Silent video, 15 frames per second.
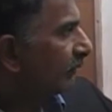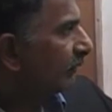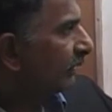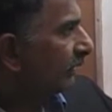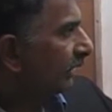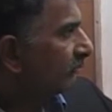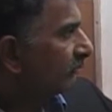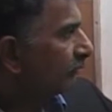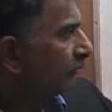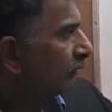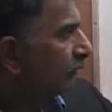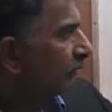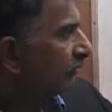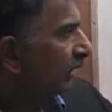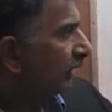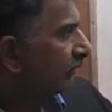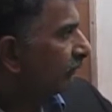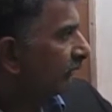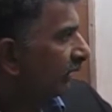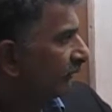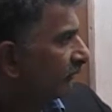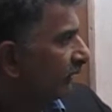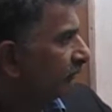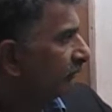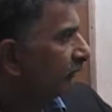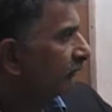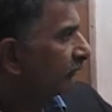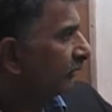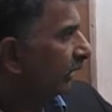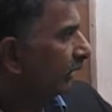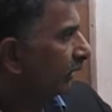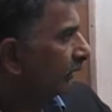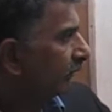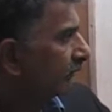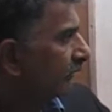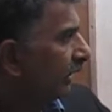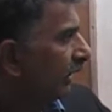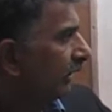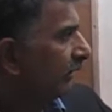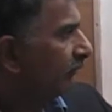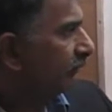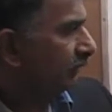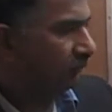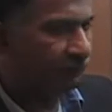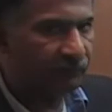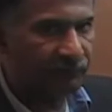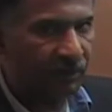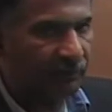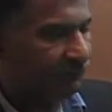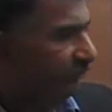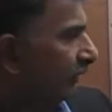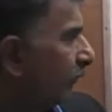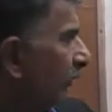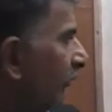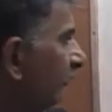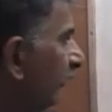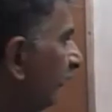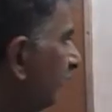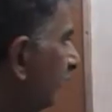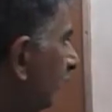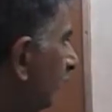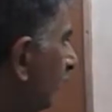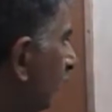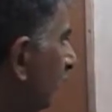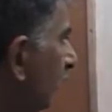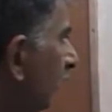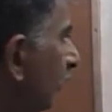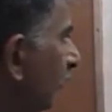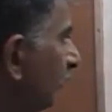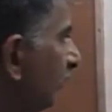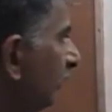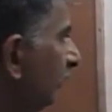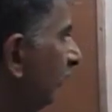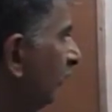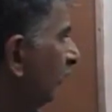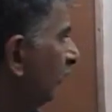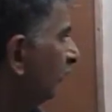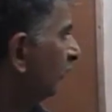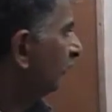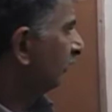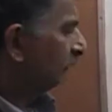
of the length of the two sides of an isosceles triangle is 9, one of its sides is equal to 6. The question simply was,